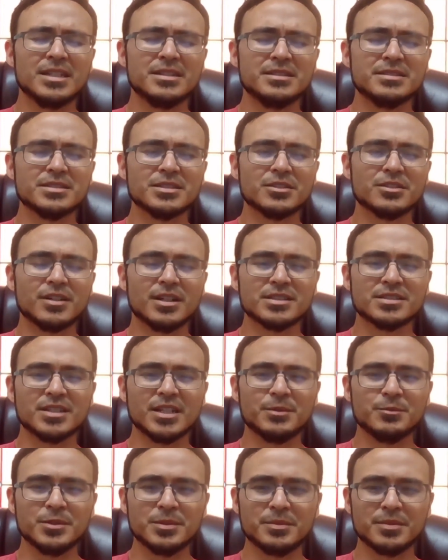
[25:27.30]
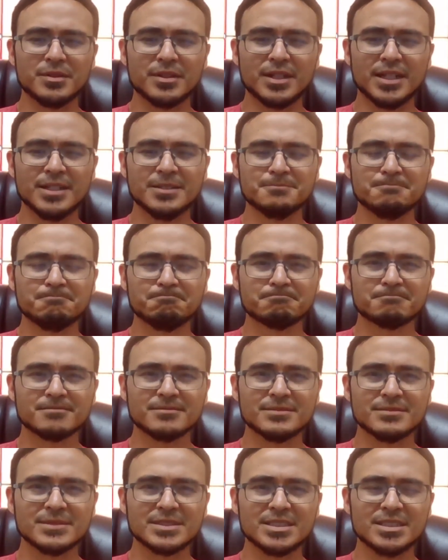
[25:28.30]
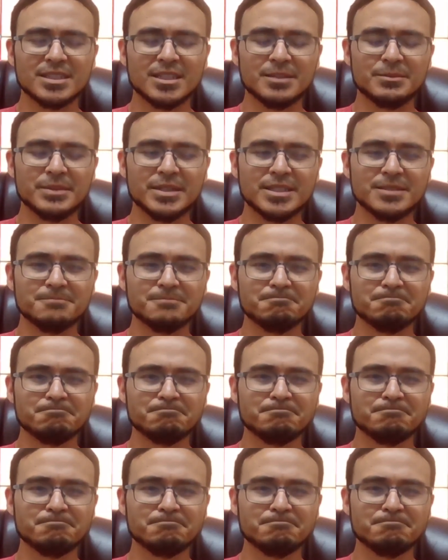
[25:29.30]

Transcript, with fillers: it's in Christ's name we pray. Amen.